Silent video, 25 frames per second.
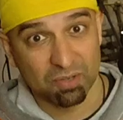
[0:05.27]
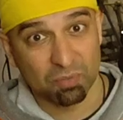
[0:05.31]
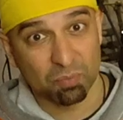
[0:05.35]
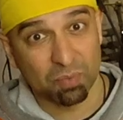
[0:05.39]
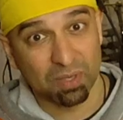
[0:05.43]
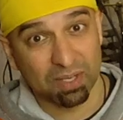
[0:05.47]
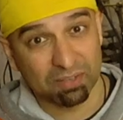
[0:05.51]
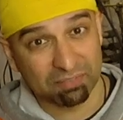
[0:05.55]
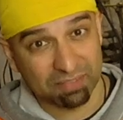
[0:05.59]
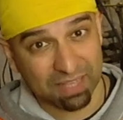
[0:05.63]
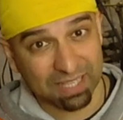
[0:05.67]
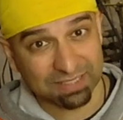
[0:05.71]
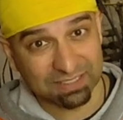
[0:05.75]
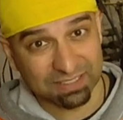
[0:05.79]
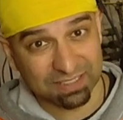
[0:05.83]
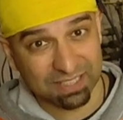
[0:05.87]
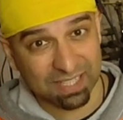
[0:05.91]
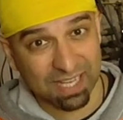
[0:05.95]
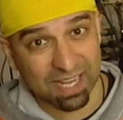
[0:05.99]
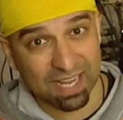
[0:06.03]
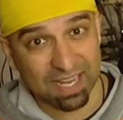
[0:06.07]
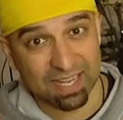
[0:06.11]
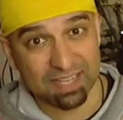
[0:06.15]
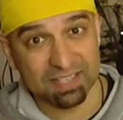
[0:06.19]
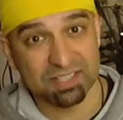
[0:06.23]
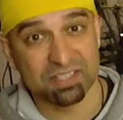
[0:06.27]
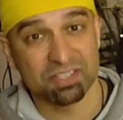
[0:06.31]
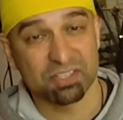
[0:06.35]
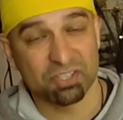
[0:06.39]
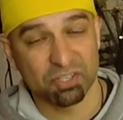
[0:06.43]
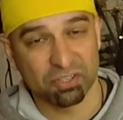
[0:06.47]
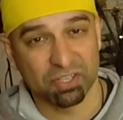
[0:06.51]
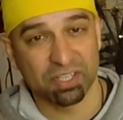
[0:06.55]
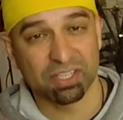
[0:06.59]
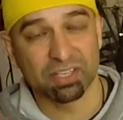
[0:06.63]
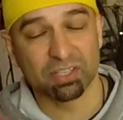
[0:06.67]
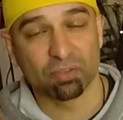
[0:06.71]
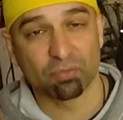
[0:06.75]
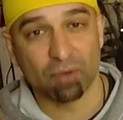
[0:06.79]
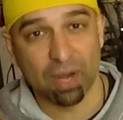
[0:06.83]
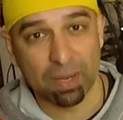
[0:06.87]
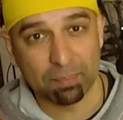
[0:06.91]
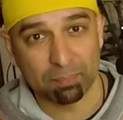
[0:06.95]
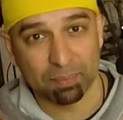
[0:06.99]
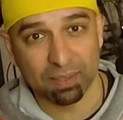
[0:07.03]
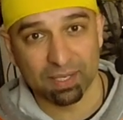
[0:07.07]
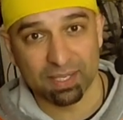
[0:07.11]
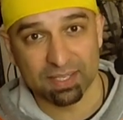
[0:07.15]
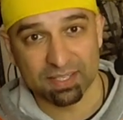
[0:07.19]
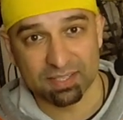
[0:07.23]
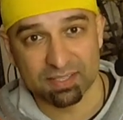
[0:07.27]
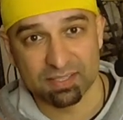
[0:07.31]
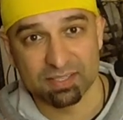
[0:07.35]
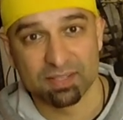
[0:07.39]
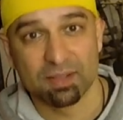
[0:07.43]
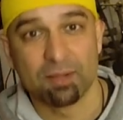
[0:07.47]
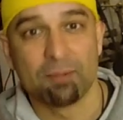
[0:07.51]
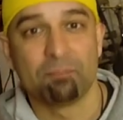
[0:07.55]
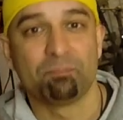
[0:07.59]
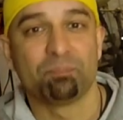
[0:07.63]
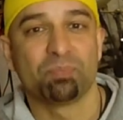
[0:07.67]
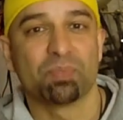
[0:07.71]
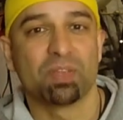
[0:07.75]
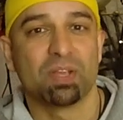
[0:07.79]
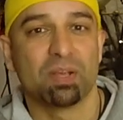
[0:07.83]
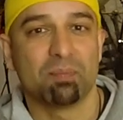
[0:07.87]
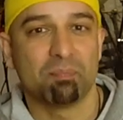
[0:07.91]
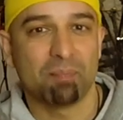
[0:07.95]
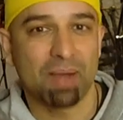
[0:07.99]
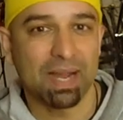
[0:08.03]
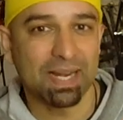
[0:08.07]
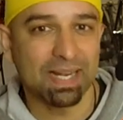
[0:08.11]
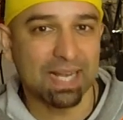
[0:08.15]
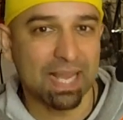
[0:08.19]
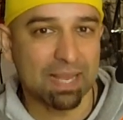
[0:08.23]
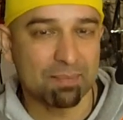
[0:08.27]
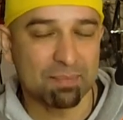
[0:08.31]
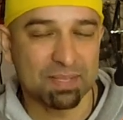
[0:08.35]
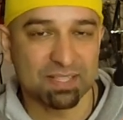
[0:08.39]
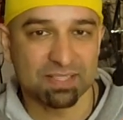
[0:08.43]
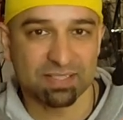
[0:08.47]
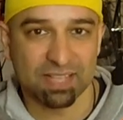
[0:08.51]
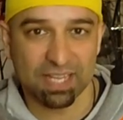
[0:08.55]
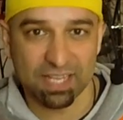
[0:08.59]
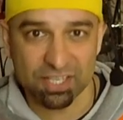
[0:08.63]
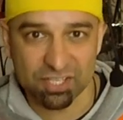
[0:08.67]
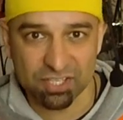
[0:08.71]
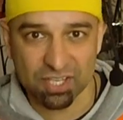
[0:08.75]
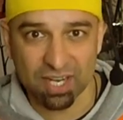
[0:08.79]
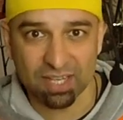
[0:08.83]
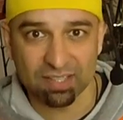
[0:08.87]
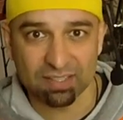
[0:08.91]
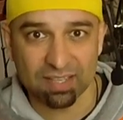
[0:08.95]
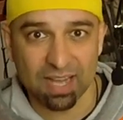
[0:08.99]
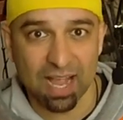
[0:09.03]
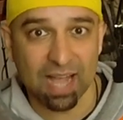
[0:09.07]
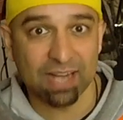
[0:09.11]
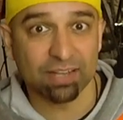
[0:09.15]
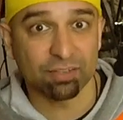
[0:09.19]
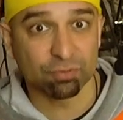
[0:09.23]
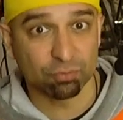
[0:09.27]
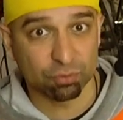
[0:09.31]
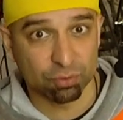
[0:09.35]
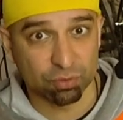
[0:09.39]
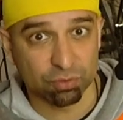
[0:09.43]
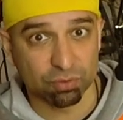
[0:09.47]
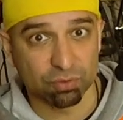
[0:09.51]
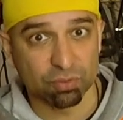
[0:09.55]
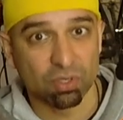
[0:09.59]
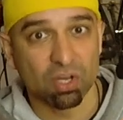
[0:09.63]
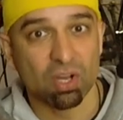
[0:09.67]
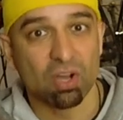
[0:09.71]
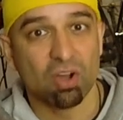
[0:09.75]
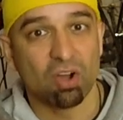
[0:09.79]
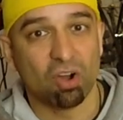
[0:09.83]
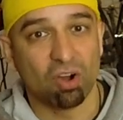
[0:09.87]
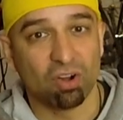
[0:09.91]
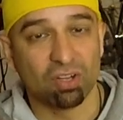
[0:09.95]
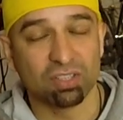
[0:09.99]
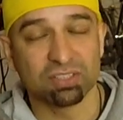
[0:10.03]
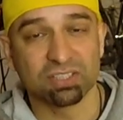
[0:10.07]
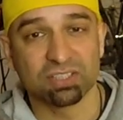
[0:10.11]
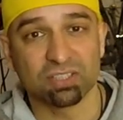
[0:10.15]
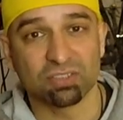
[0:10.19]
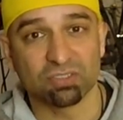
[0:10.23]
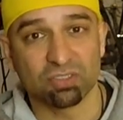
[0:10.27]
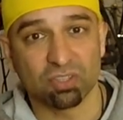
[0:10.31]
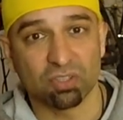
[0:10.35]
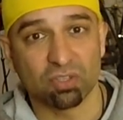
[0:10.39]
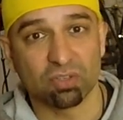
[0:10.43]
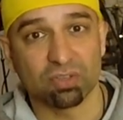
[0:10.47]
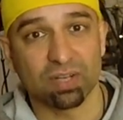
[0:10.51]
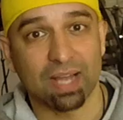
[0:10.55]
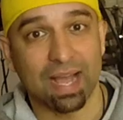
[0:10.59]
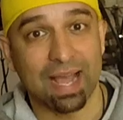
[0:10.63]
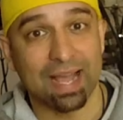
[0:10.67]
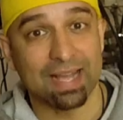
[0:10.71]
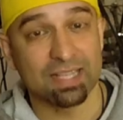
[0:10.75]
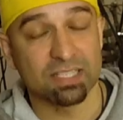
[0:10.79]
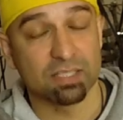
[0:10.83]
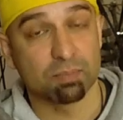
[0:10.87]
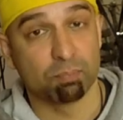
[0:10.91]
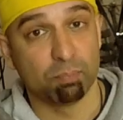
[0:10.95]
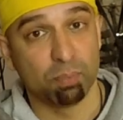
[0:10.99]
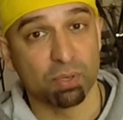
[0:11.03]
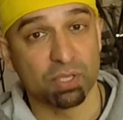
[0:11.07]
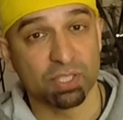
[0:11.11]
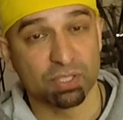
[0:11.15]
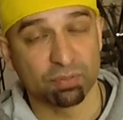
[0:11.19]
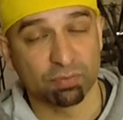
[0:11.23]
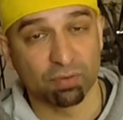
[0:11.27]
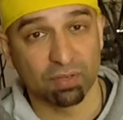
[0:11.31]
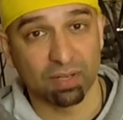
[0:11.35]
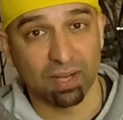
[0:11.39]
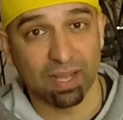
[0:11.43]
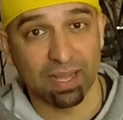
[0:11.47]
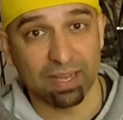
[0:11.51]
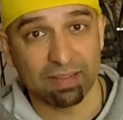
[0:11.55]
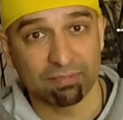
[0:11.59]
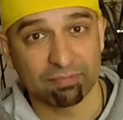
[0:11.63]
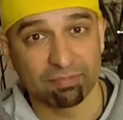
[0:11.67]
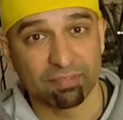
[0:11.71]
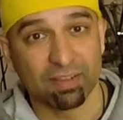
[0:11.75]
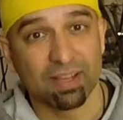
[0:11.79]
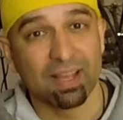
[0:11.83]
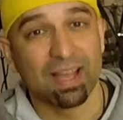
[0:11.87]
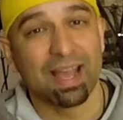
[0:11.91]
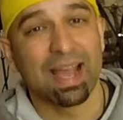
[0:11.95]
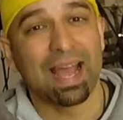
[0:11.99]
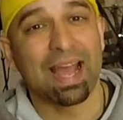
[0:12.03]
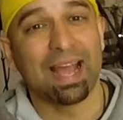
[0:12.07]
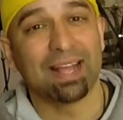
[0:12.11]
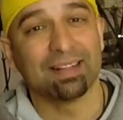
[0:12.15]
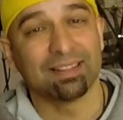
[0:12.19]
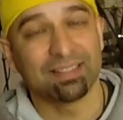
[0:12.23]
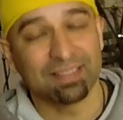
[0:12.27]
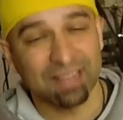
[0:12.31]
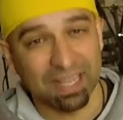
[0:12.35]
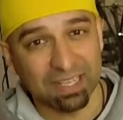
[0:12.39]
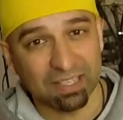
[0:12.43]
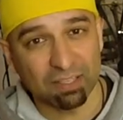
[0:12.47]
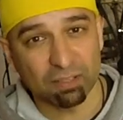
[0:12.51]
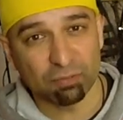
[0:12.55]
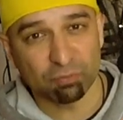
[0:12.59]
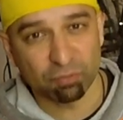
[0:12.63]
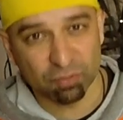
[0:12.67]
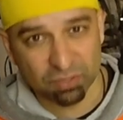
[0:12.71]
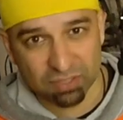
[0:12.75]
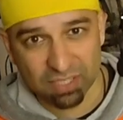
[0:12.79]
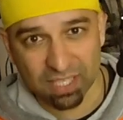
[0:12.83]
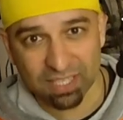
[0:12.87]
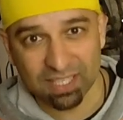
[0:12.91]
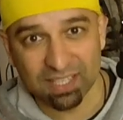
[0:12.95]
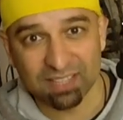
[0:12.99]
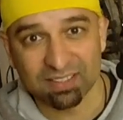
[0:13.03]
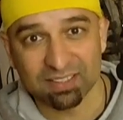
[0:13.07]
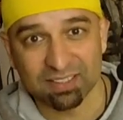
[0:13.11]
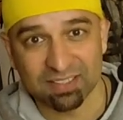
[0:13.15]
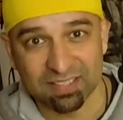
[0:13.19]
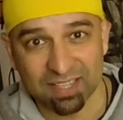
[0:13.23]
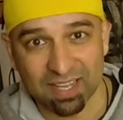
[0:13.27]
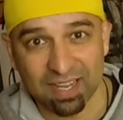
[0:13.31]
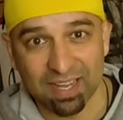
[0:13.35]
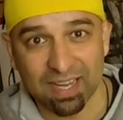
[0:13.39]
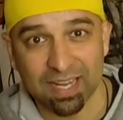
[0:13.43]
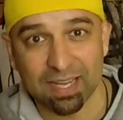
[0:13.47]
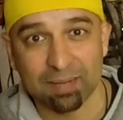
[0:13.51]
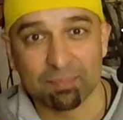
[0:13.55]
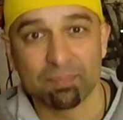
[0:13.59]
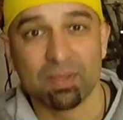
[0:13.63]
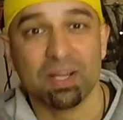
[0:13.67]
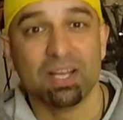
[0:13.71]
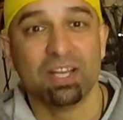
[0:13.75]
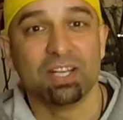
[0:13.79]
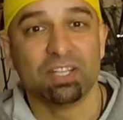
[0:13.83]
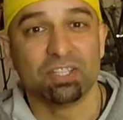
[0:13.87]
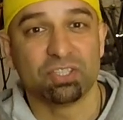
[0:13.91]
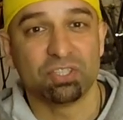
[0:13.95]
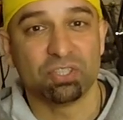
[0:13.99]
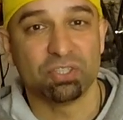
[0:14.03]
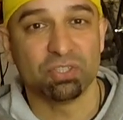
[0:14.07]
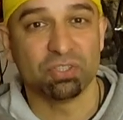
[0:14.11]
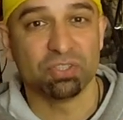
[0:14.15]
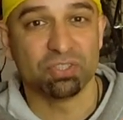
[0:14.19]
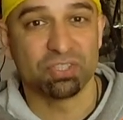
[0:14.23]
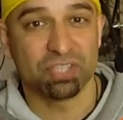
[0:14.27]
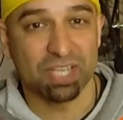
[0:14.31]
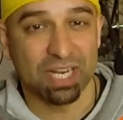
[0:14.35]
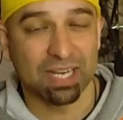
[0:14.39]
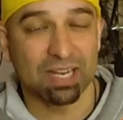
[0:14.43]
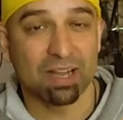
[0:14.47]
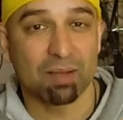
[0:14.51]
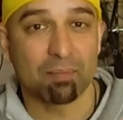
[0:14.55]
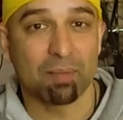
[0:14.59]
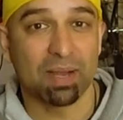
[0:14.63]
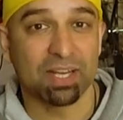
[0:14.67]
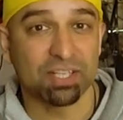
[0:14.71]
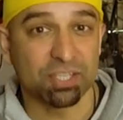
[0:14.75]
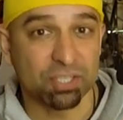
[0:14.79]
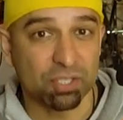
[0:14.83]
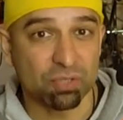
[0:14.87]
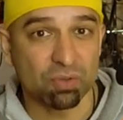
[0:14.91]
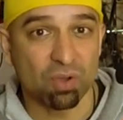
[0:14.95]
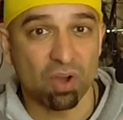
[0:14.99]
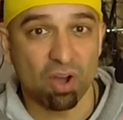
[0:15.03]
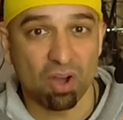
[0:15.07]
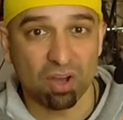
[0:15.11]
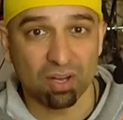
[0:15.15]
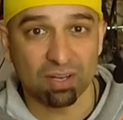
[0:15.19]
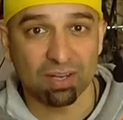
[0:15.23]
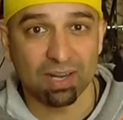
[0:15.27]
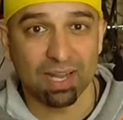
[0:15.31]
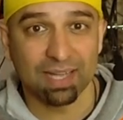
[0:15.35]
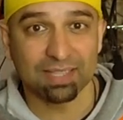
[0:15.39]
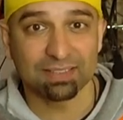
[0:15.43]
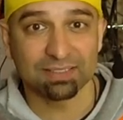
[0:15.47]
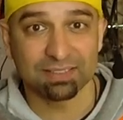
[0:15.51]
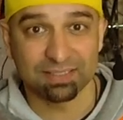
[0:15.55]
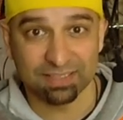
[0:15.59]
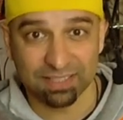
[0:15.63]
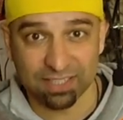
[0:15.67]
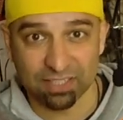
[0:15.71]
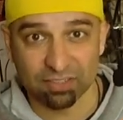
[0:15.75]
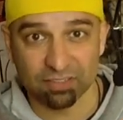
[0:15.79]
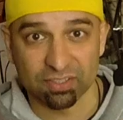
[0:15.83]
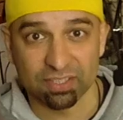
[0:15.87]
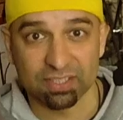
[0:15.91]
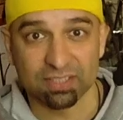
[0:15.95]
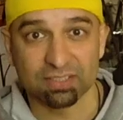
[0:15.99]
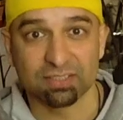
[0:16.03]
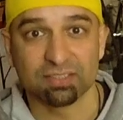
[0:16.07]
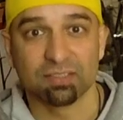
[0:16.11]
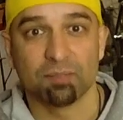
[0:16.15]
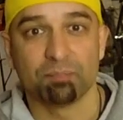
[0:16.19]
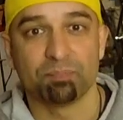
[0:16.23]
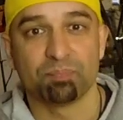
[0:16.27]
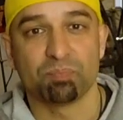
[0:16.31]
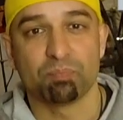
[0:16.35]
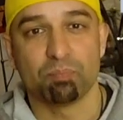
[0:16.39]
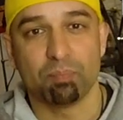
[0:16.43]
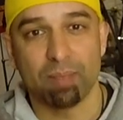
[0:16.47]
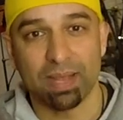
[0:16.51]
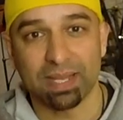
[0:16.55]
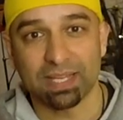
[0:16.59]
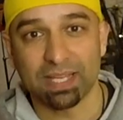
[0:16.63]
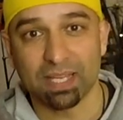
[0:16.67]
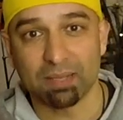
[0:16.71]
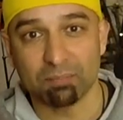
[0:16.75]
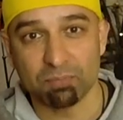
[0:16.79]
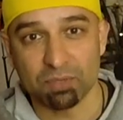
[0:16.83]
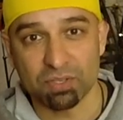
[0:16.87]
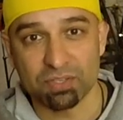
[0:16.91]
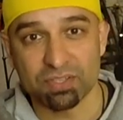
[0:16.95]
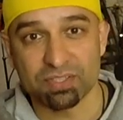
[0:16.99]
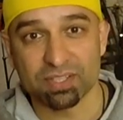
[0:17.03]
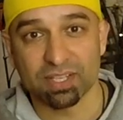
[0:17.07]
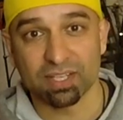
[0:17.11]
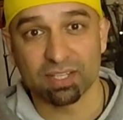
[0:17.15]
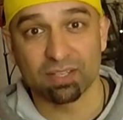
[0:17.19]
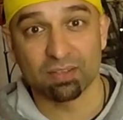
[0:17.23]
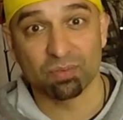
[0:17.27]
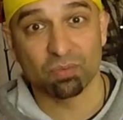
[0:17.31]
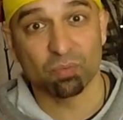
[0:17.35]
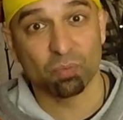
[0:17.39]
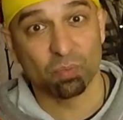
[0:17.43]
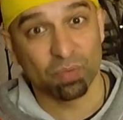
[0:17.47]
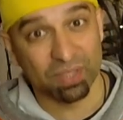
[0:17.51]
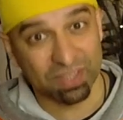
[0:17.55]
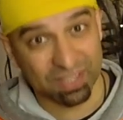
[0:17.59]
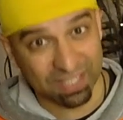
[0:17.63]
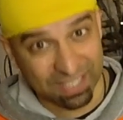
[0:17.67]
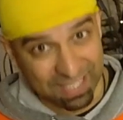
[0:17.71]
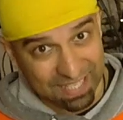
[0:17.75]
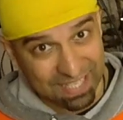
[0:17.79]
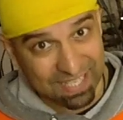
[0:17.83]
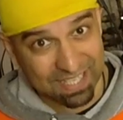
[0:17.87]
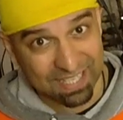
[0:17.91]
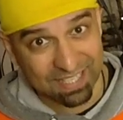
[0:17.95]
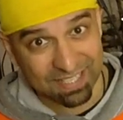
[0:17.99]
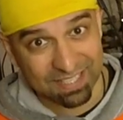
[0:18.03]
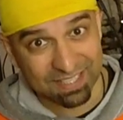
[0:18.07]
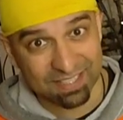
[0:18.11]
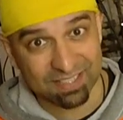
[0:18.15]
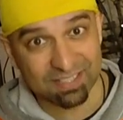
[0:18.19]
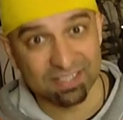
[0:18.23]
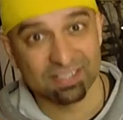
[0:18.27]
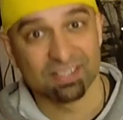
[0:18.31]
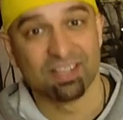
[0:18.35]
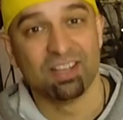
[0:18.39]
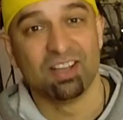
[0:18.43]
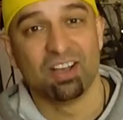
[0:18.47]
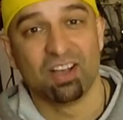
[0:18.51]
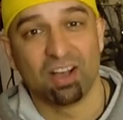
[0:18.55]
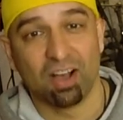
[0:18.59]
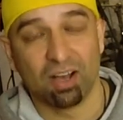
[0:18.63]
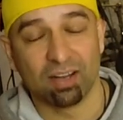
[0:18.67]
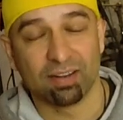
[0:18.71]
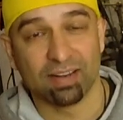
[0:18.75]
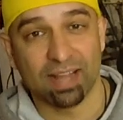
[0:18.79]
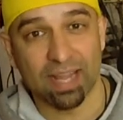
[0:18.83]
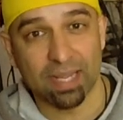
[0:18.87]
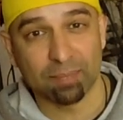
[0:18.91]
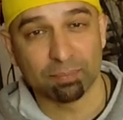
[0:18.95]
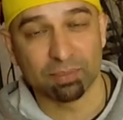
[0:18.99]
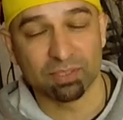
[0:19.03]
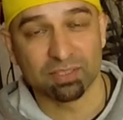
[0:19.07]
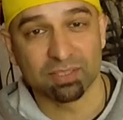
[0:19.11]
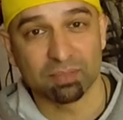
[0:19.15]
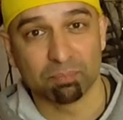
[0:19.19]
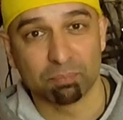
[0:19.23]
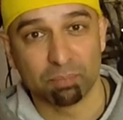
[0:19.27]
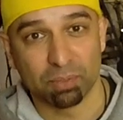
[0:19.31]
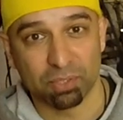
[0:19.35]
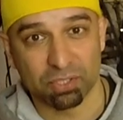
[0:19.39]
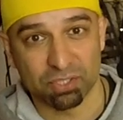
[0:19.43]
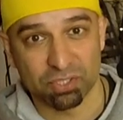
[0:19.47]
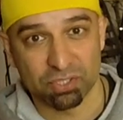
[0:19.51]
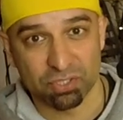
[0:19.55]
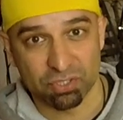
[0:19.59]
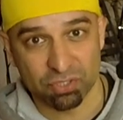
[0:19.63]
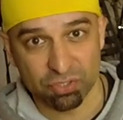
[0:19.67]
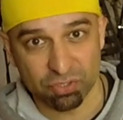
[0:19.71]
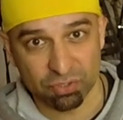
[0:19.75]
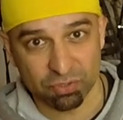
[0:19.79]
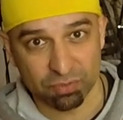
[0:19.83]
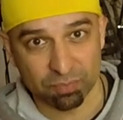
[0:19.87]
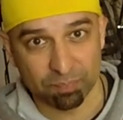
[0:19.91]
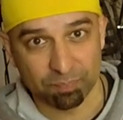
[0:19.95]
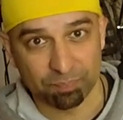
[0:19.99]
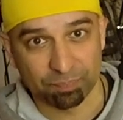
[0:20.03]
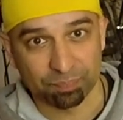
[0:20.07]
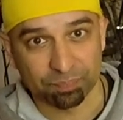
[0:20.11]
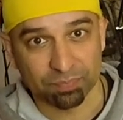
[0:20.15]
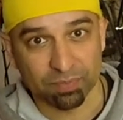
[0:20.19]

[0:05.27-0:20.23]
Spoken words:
Well, if that's the case, you're in the right place. My name is Ishan Kadaru, also known as Push for Life, and thank you for taking the time to check out my new online series, Making Music with Ease on Ableton Push 2.